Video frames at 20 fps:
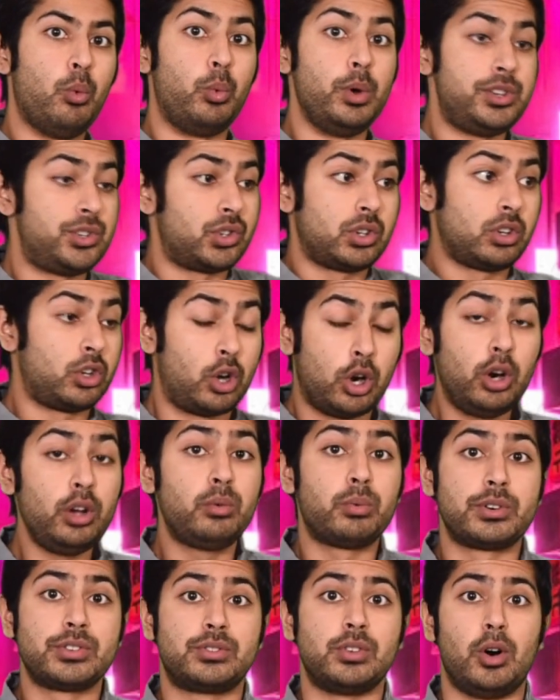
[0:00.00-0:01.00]
which
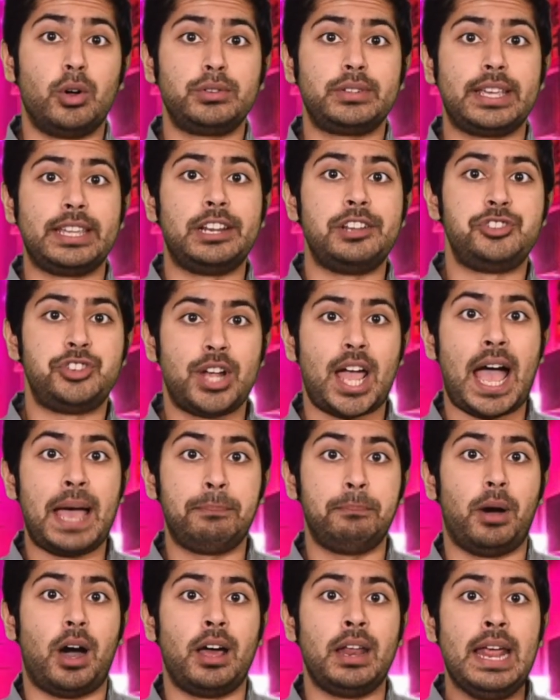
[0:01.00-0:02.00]
could result in a
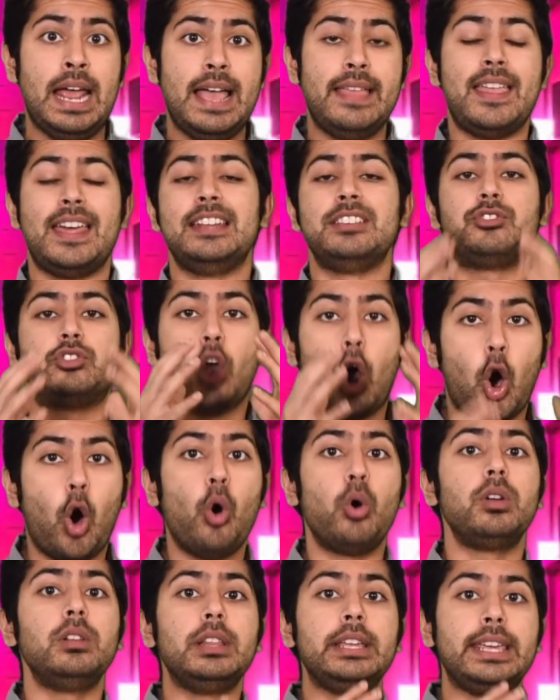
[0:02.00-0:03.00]
chatbot that is
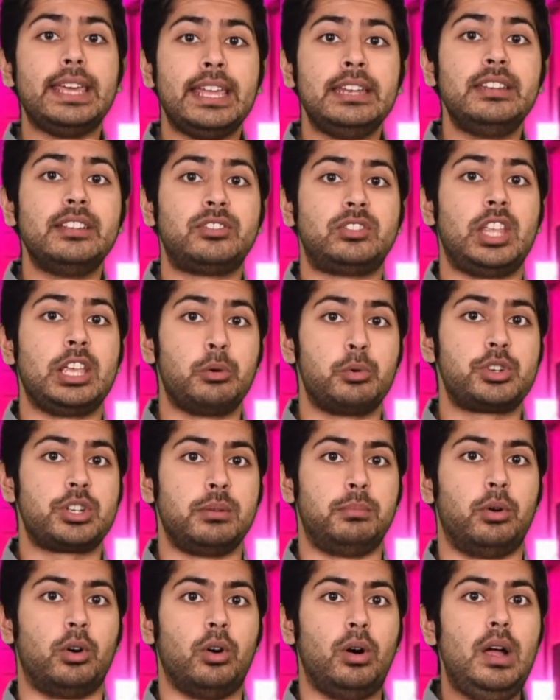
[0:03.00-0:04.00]
totally
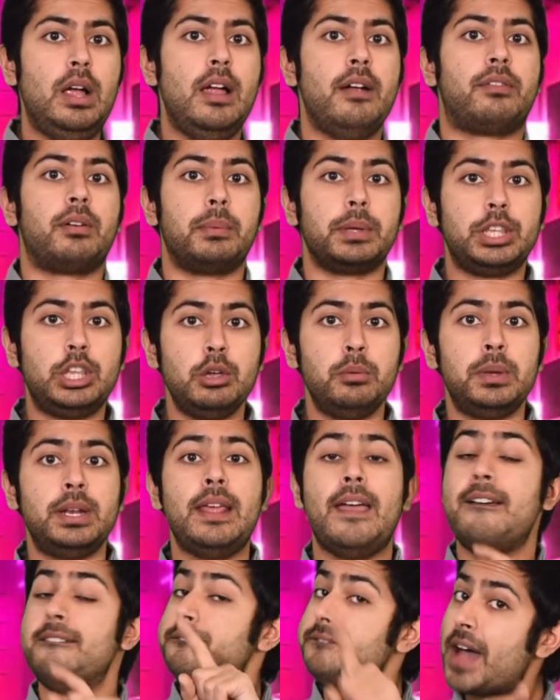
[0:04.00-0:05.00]
indistinguishable from a
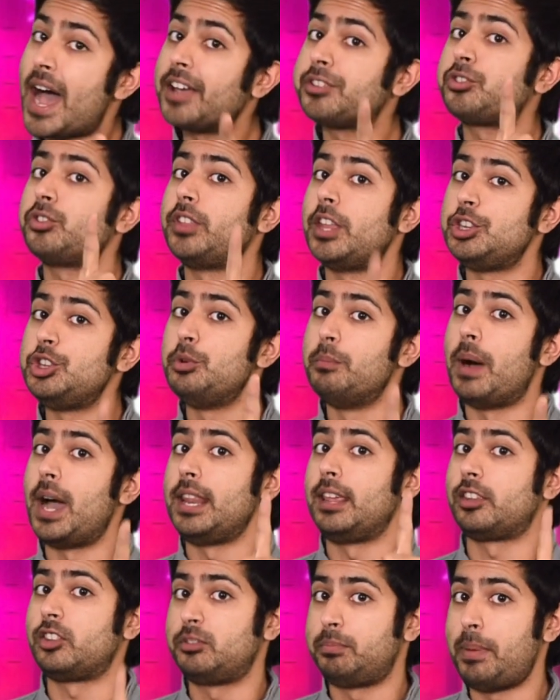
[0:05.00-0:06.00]
human faster than you
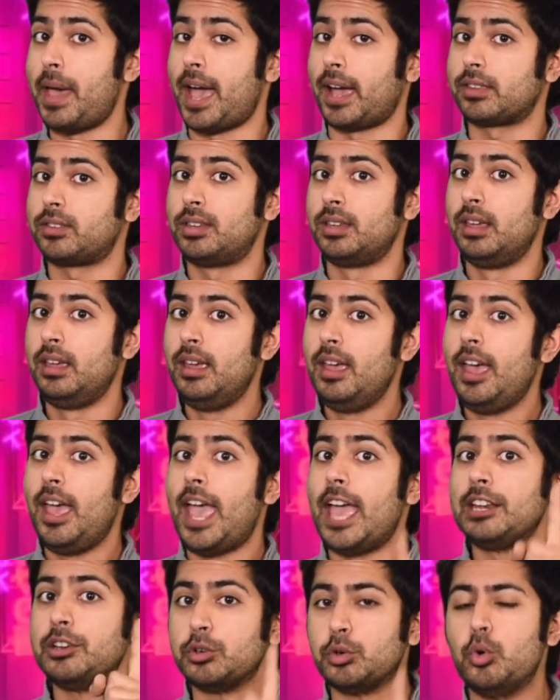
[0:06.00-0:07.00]
might expect.
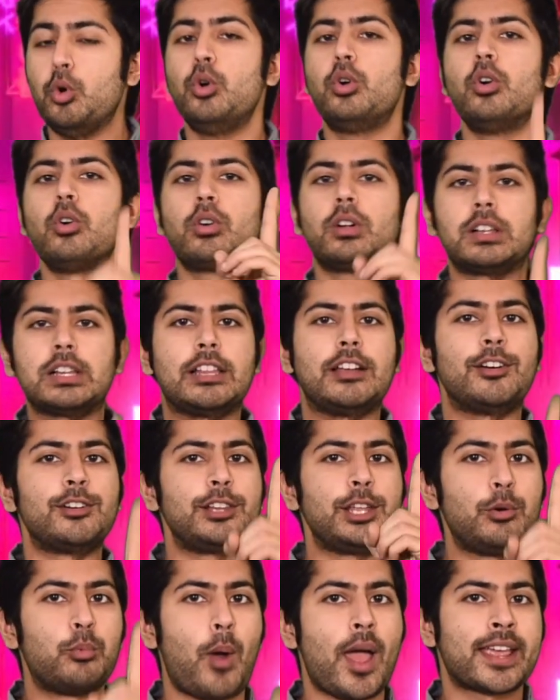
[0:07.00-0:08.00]
And Google
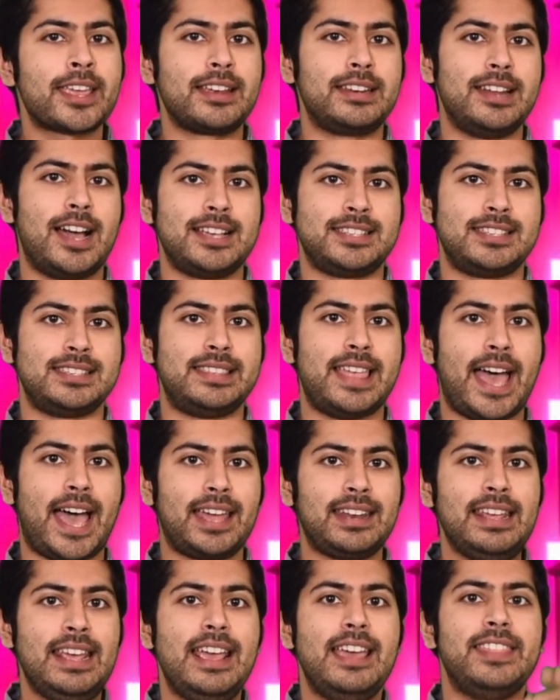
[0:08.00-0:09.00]
clearly recognizes
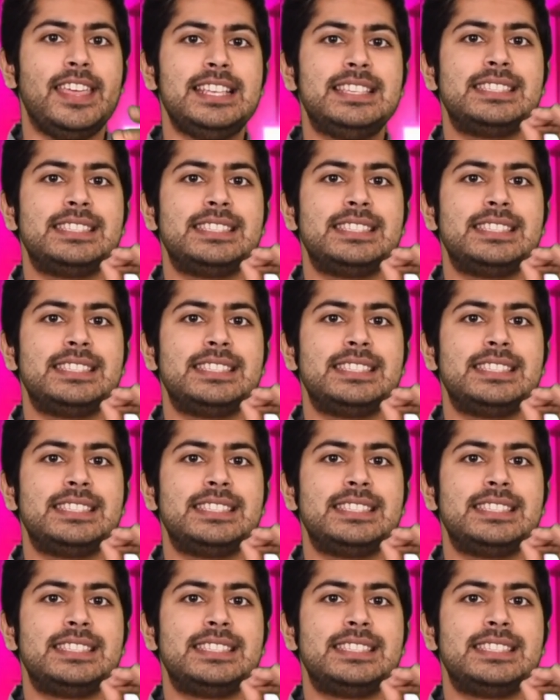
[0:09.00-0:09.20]
that. They